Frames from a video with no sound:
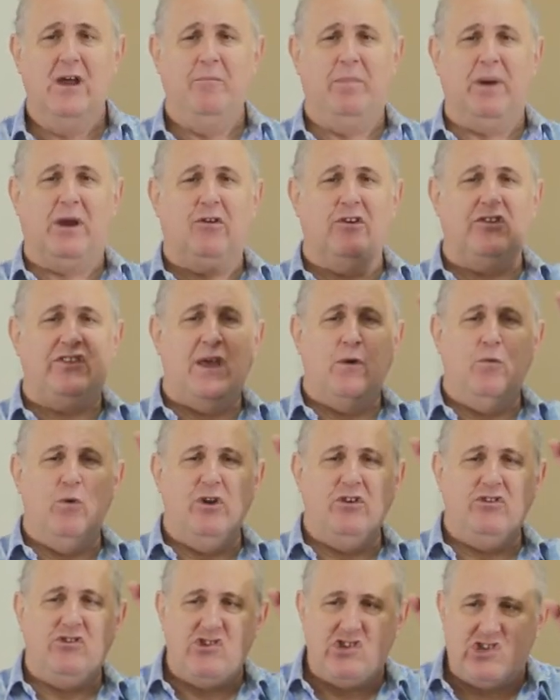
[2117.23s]
because they
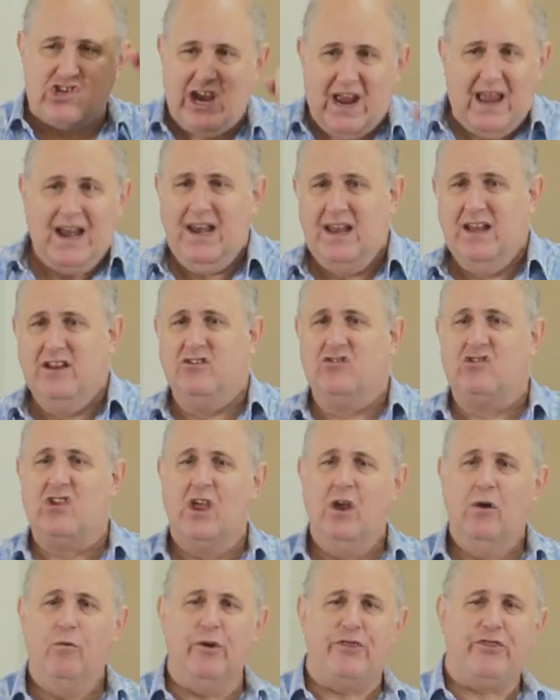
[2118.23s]
weren't challenged
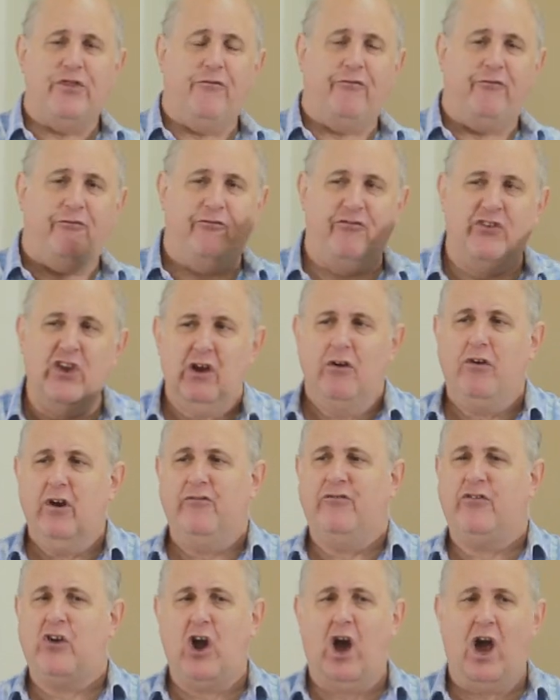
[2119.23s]
with the fear
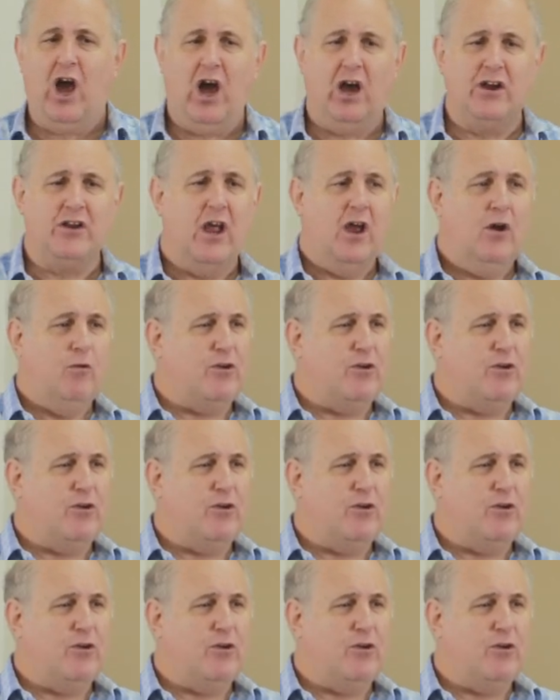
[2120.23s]
of God,